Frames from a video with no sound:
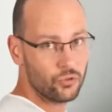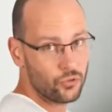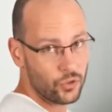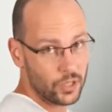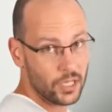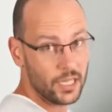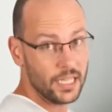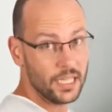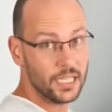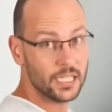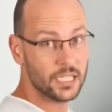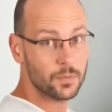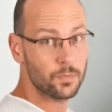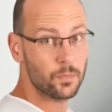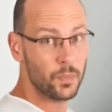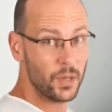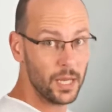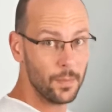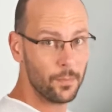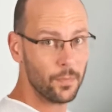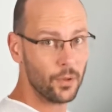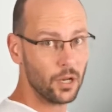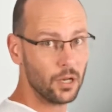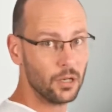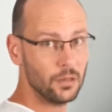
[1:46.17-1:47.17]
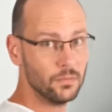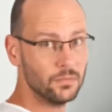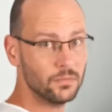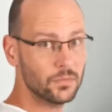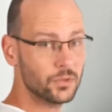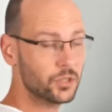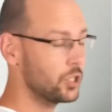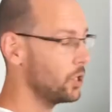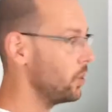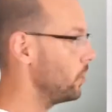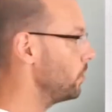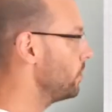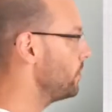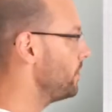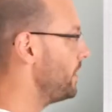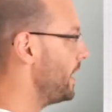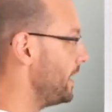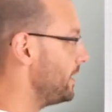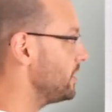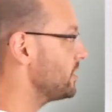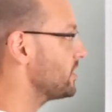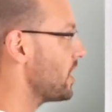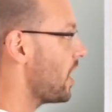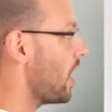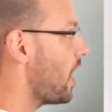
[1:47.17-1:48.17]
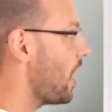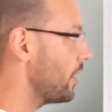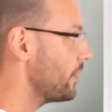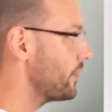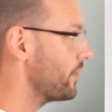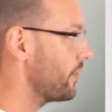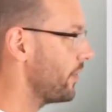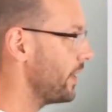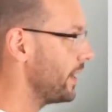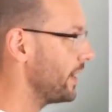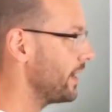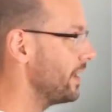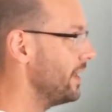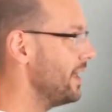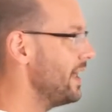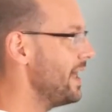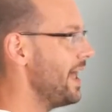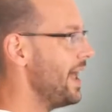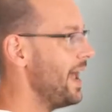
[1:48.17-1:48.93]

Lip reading: release people. So that is the hard thing.